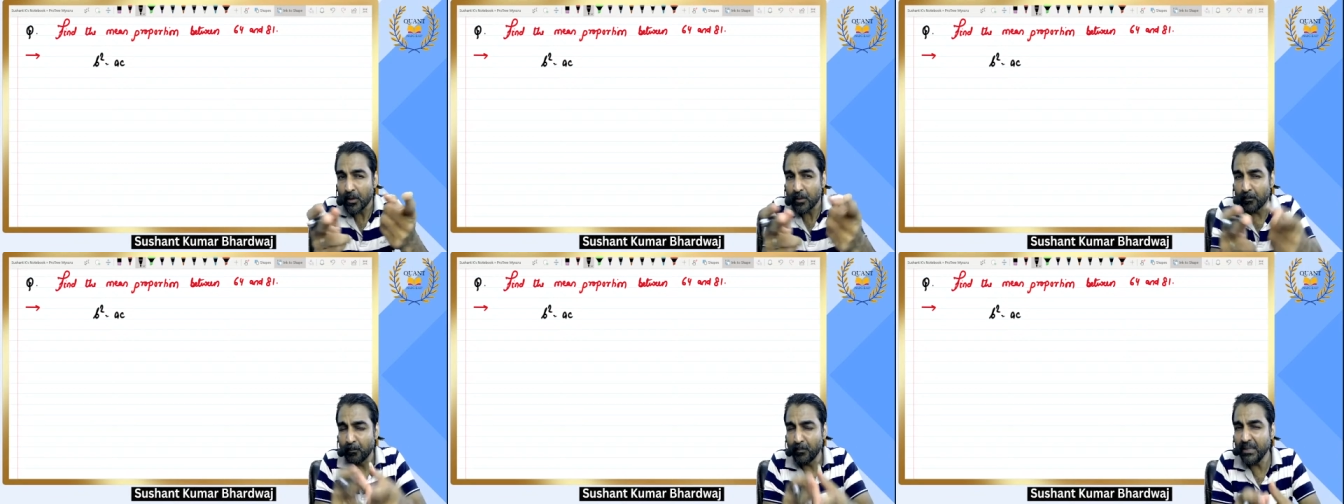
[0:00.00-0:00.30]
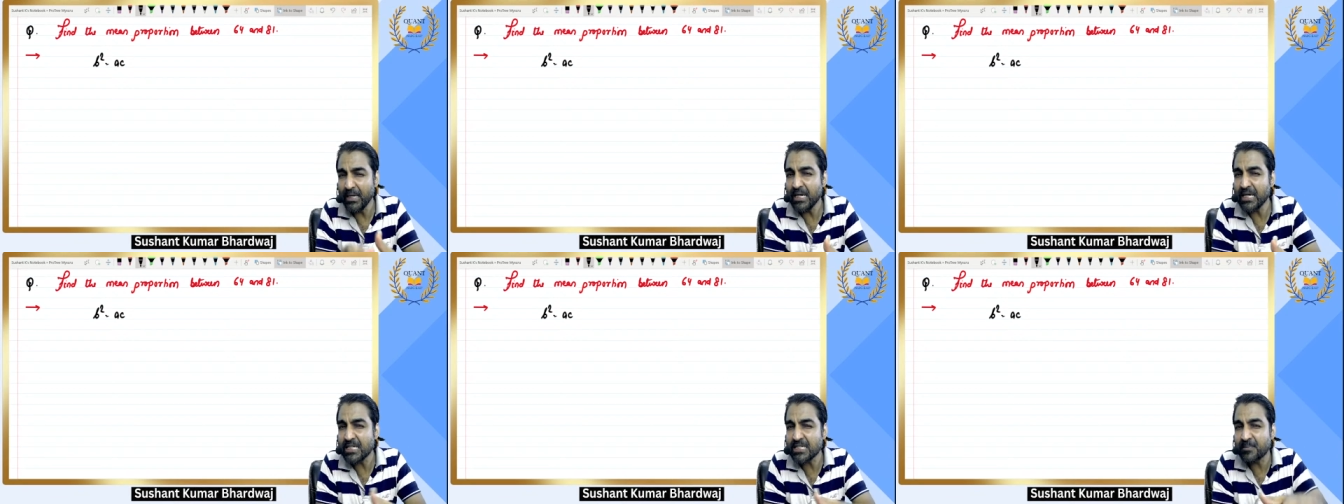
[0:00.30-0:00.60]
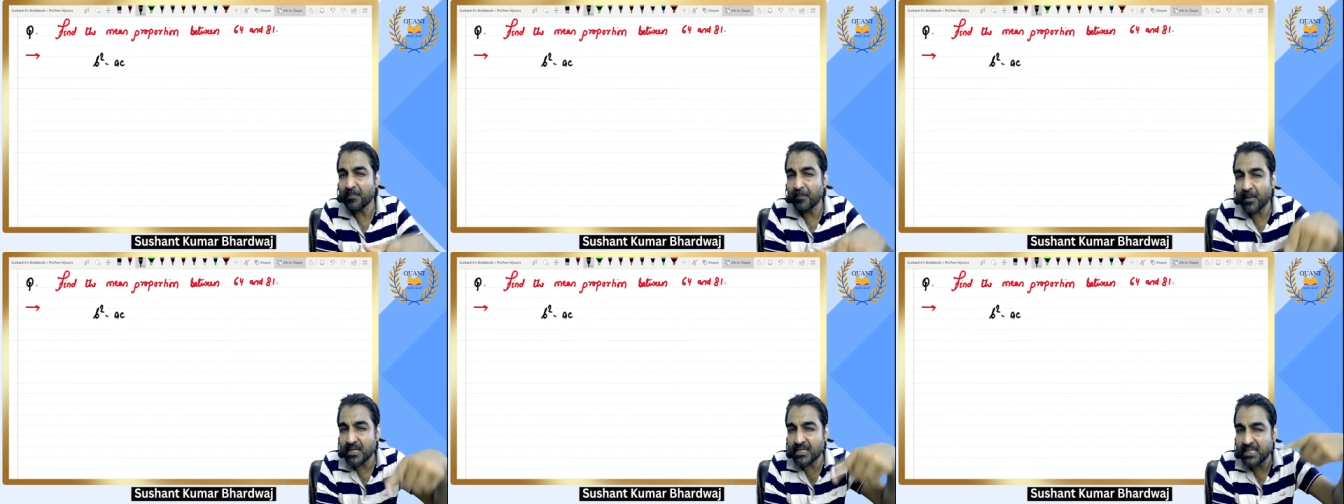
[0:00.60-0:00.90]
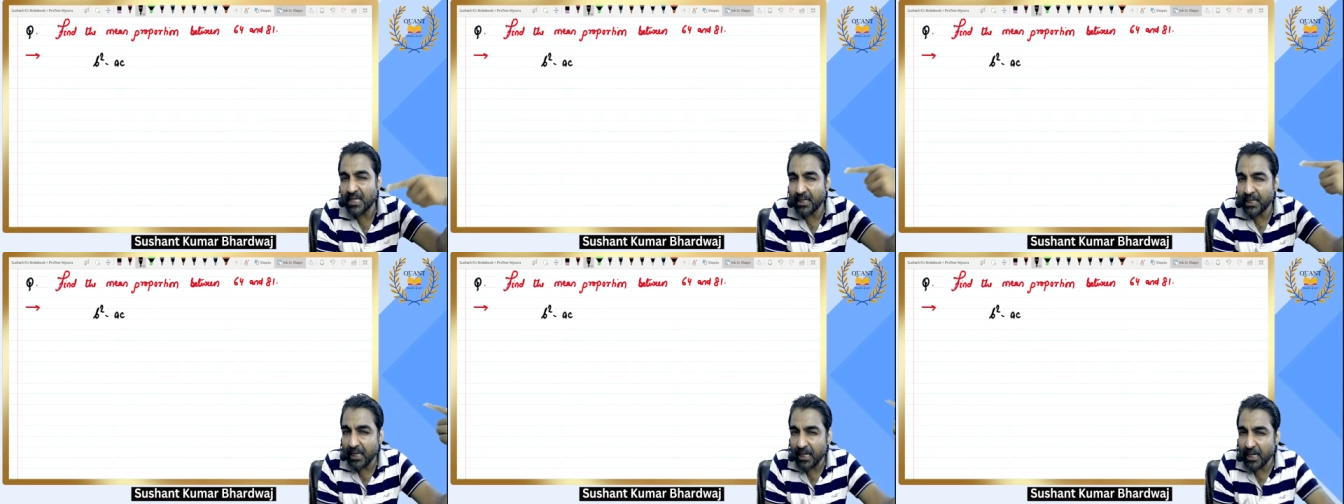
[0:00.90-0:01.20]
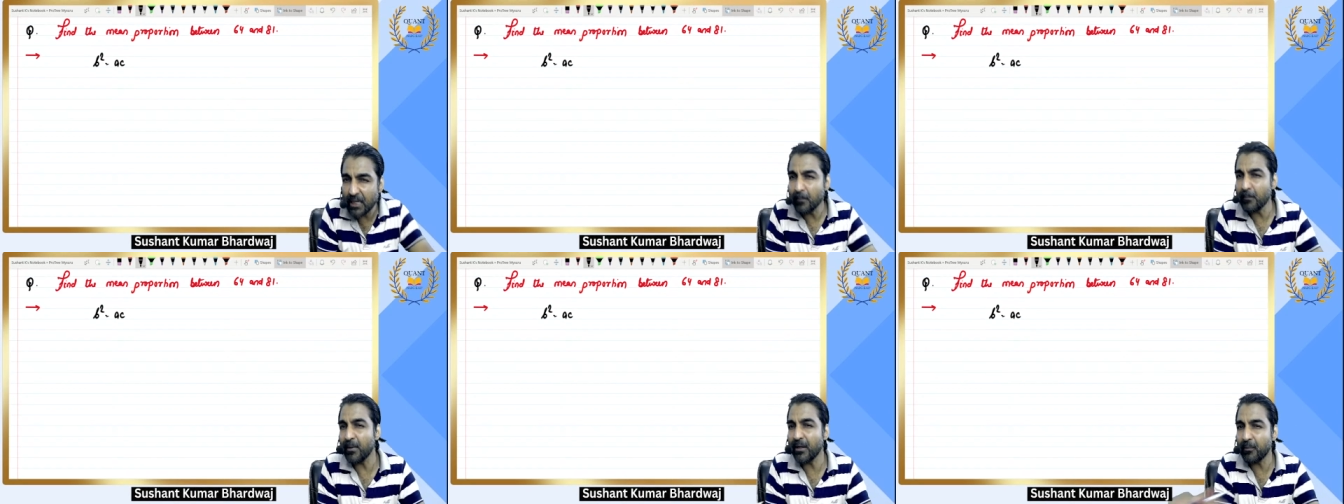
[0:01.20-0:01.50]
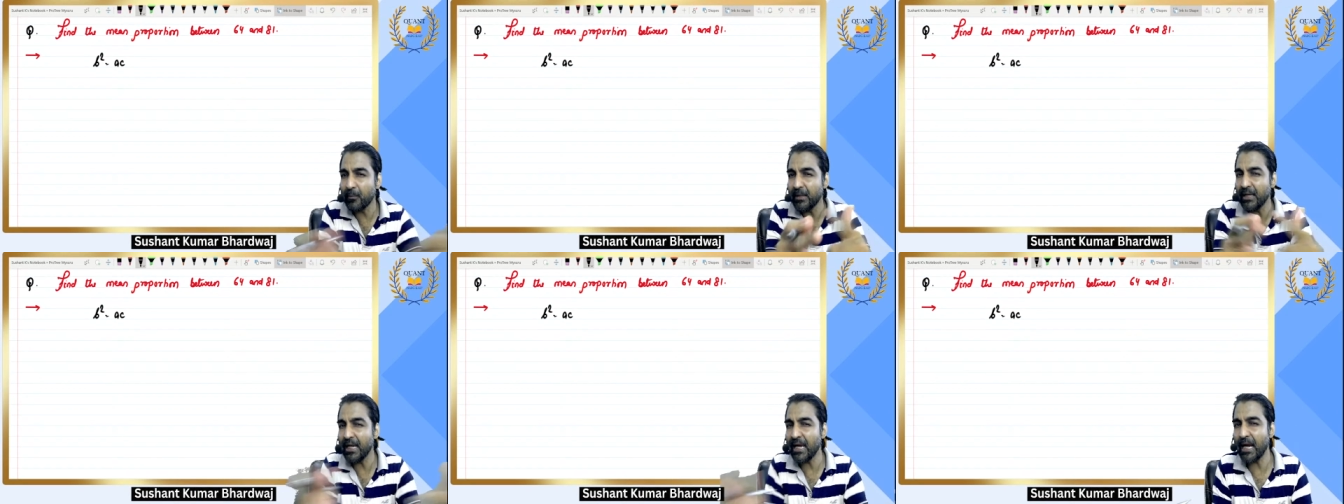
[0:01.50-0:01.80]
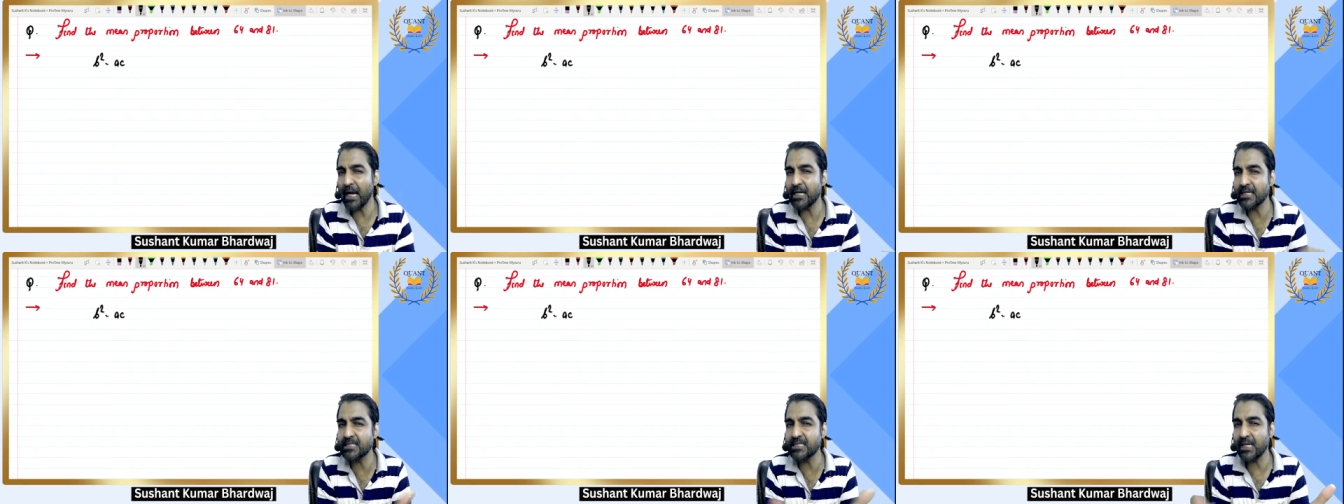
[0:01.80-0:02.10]
B is present in between A
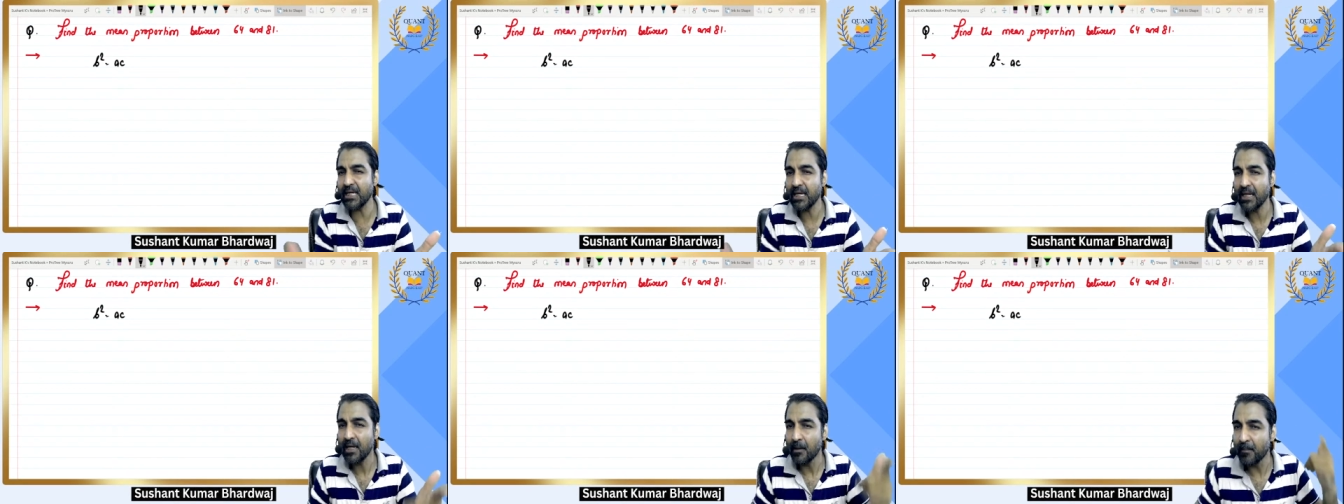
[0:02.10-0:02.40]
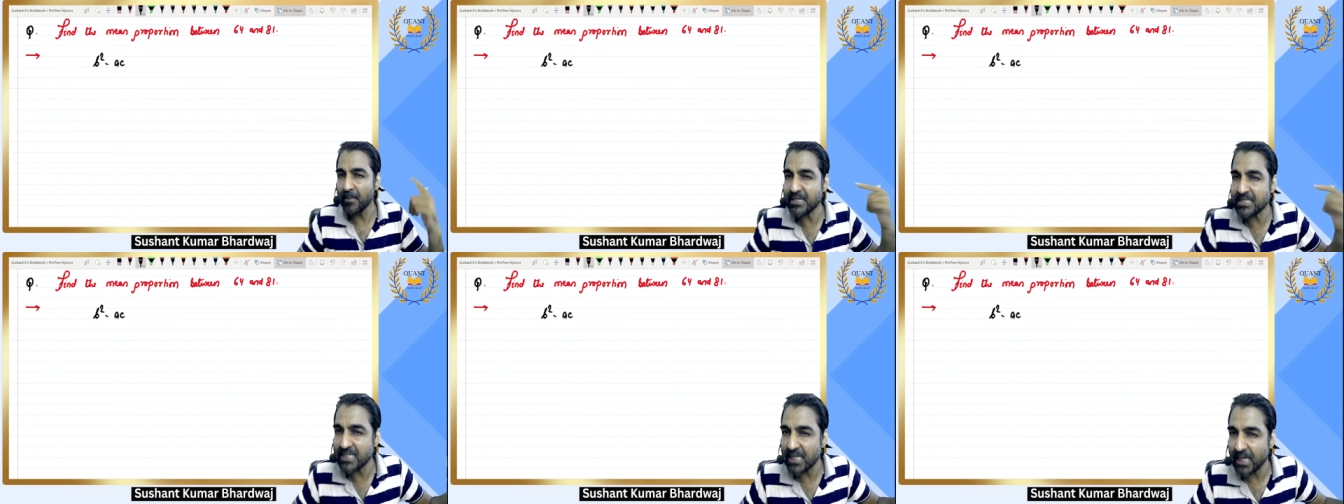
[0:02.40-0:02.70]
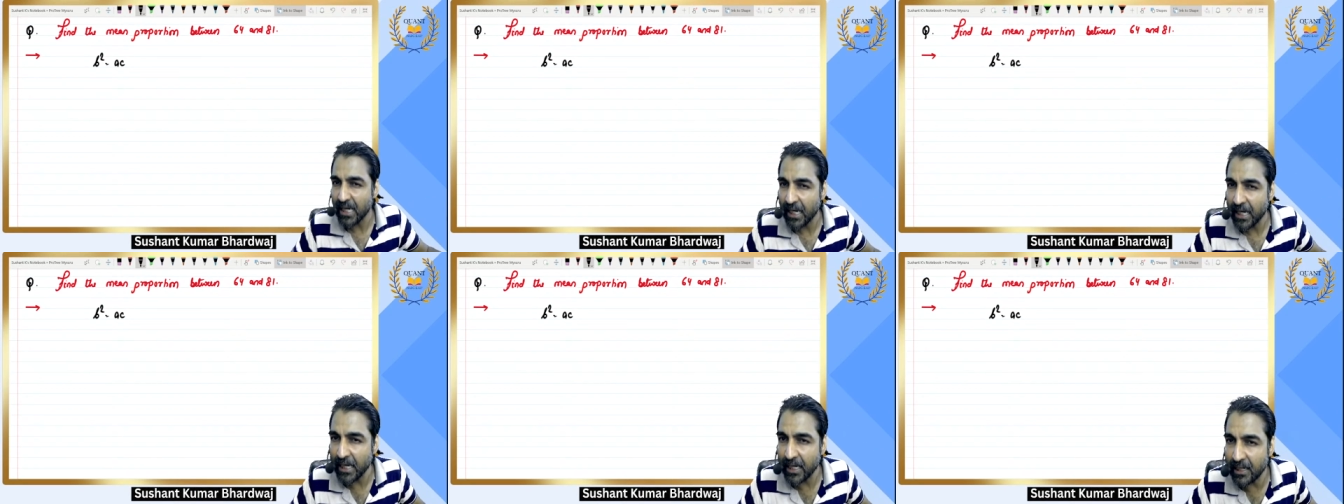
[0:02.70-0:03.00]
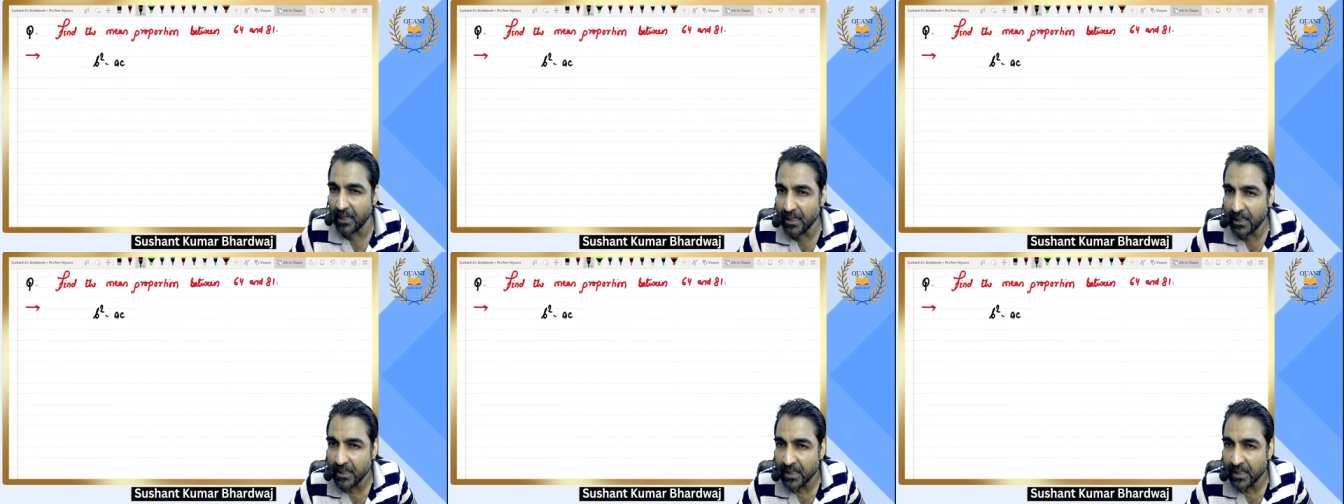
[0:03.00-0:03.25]
and C. Means here